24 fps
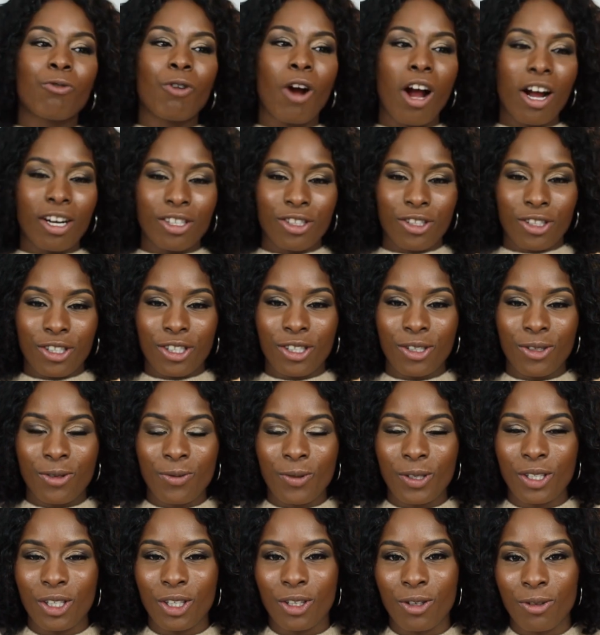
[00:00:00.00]
Rogers
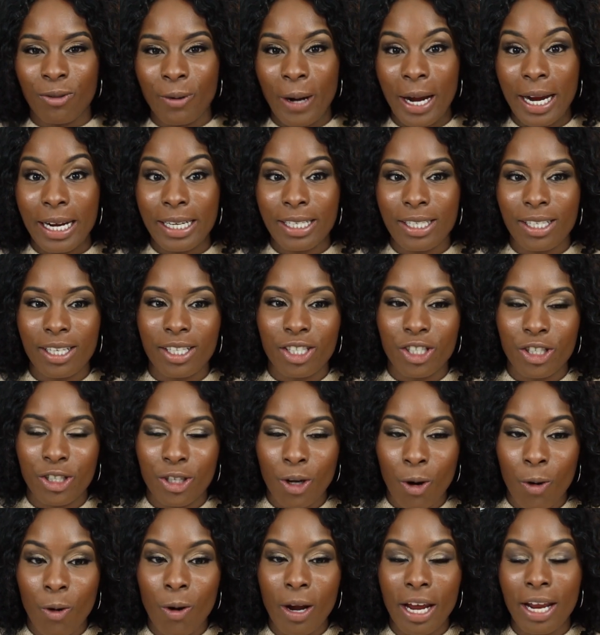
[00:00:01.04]
was a great
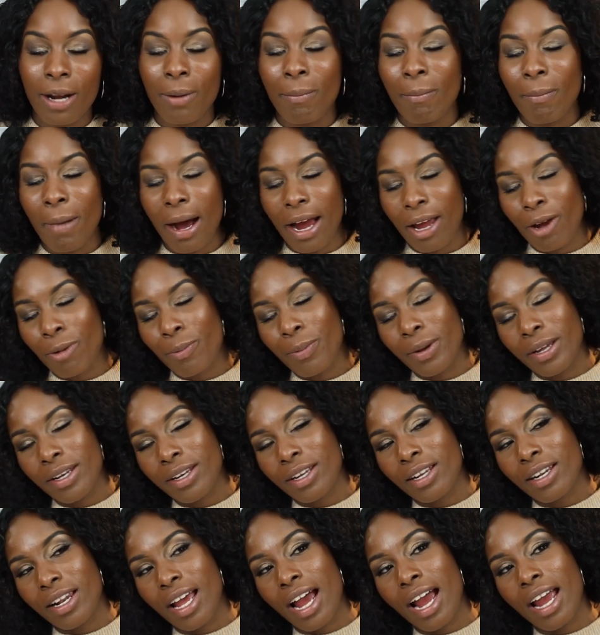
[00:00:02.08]
show in my
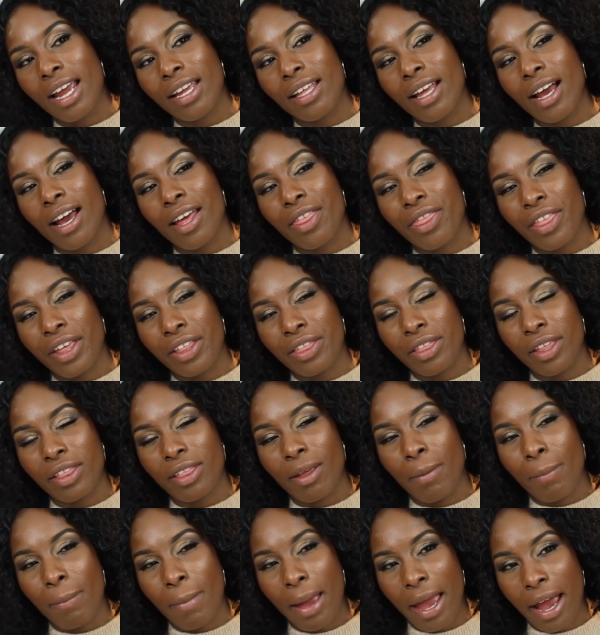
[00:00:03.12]
opinion. I think that
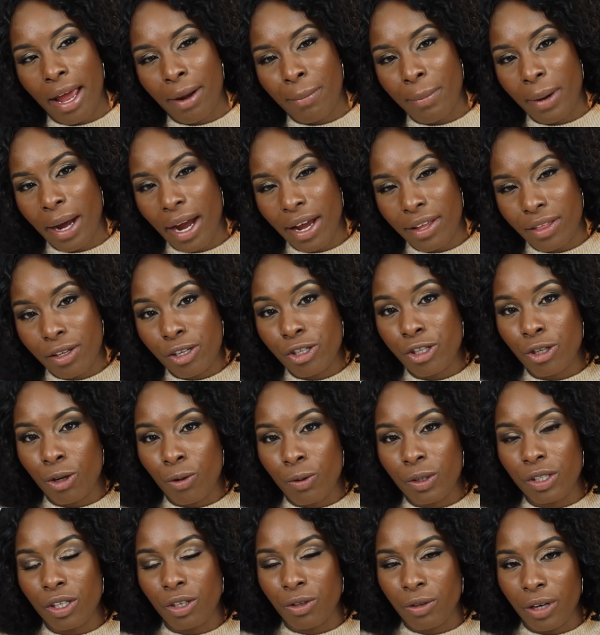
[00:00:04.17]
the man behind the show
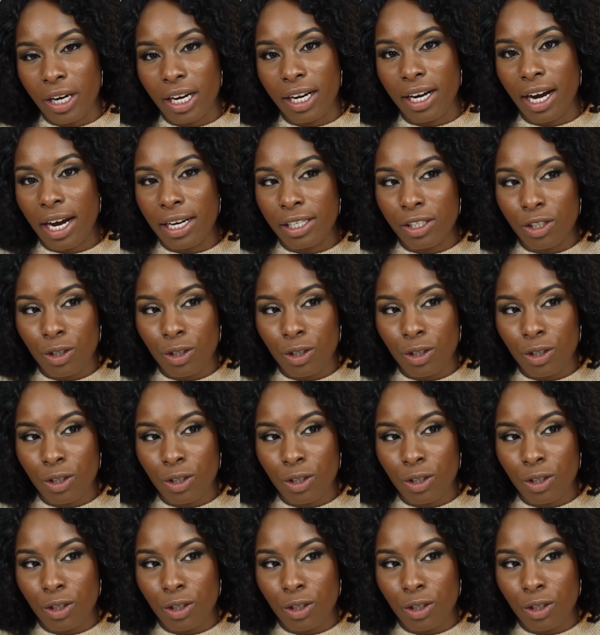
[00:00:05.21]
was a great guy